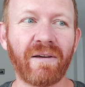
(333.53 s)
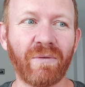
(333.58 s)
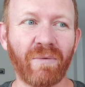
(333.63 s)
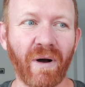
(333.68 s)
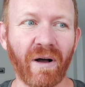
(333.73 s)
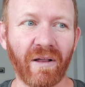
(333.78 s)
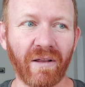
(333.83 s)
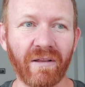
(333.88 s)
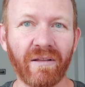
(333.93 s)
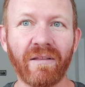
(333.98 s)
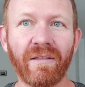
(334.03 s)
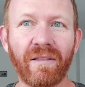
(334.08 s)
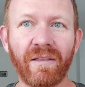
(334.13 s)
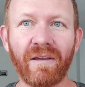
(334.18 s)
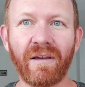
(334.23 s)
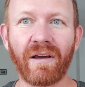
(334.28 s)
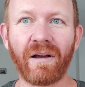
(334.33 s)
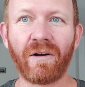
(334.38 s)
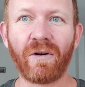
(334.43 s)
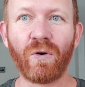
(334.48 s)

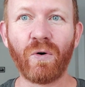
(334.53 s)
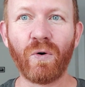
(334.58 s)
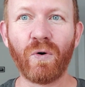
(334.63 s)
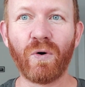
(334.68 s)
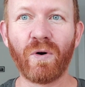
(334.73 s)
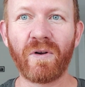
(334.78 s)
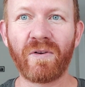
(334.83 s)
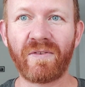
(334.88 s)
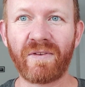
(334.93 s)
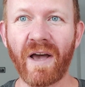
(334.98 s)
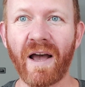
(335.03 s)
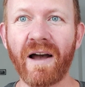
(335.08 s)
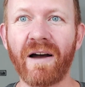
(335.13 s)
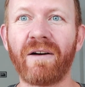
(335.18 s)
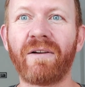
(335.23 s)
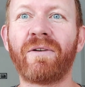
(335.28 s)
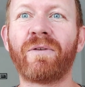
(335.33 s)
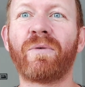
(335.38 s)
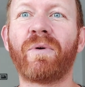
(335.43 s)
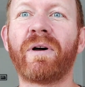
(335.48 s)
the gu
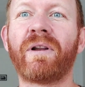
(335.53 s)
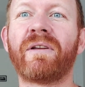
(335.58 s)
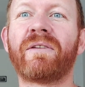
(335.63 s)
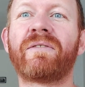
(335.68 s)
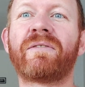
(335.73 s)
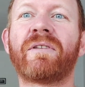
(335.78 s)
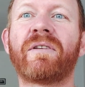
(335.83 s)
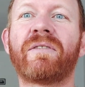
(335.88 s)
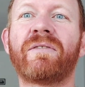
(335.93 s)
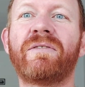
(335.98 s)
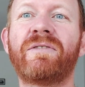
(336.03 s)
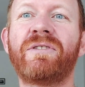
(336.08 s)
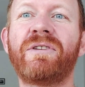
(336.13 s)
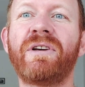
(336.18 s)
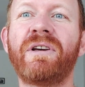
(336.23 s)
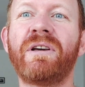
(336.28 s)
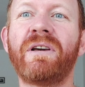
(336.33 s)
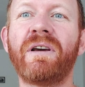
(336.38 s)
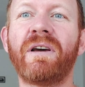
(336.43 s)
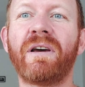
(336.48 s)
sound when it's just
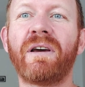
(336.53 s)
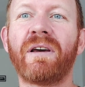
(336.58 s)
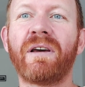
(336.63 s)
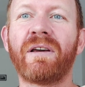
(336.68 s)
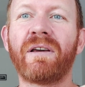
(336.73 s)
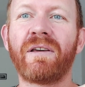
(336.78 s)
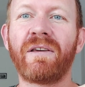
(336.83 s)
G,